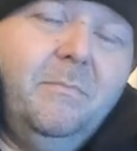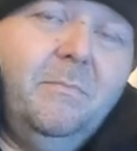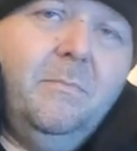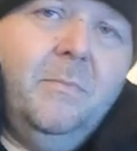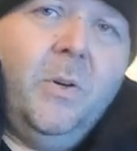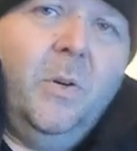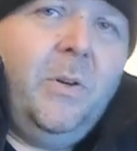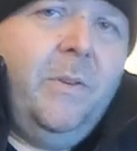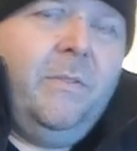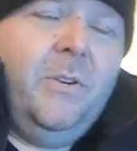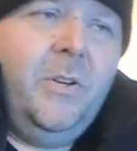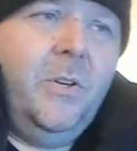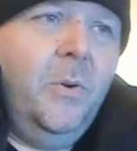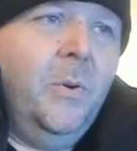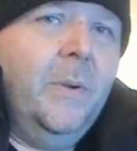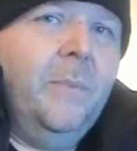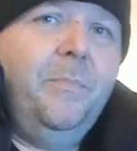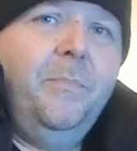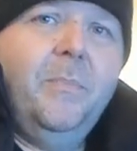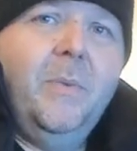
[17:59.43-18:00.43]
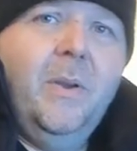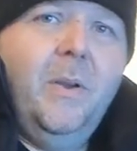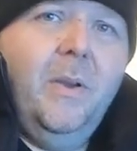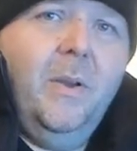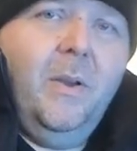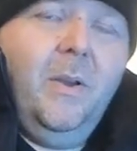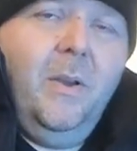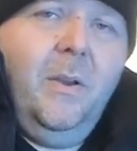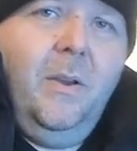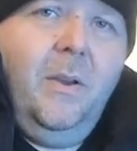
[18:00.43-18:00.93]
Don't even do it.
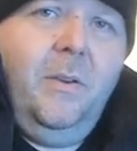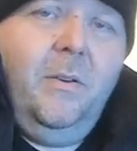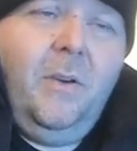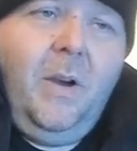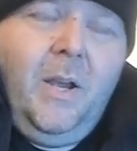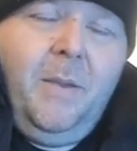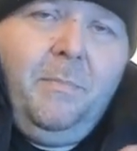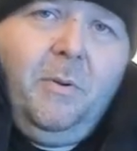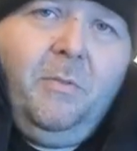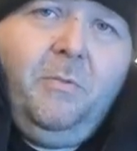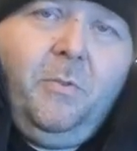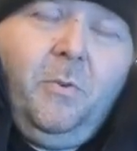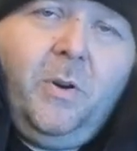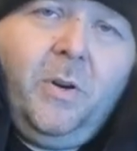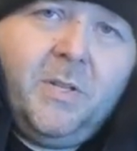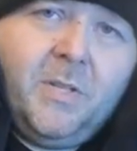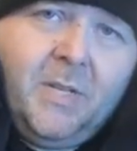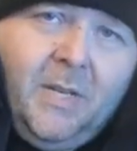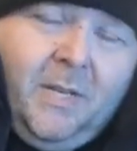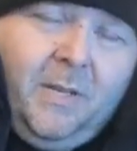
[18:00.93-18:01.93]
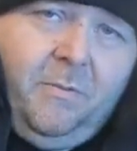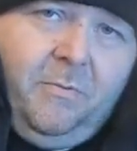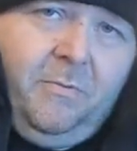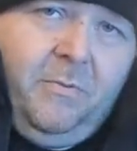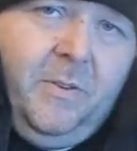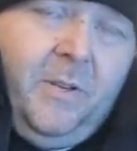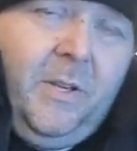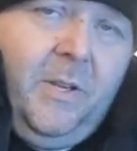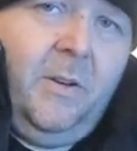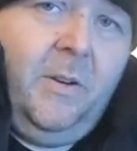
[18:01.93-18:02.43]
Hyper focus on the
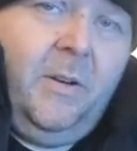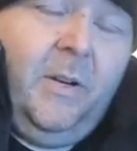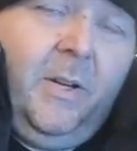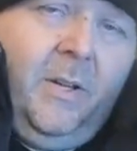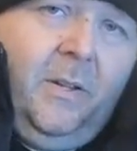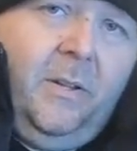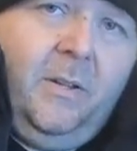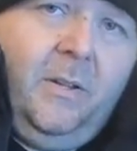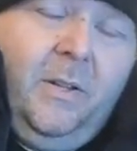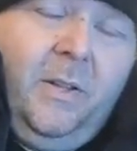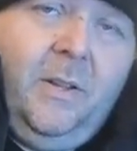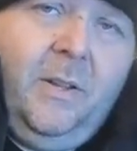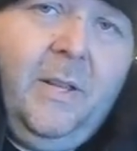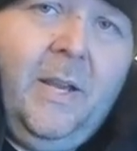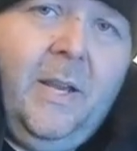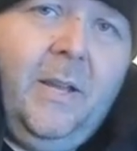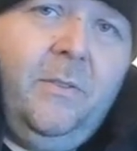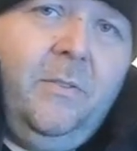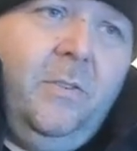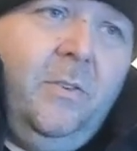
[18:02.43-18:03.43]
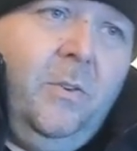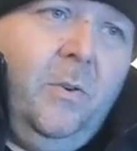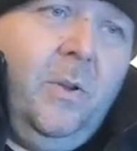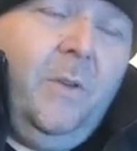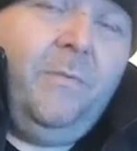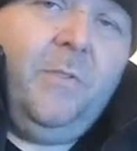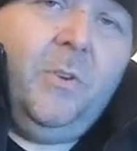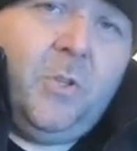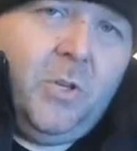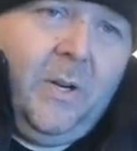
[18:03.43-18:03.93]
figure in, in that too.
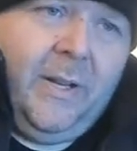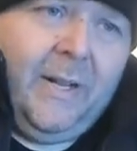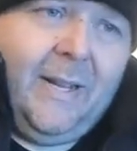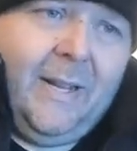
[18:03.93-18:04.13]
If you're drawing like a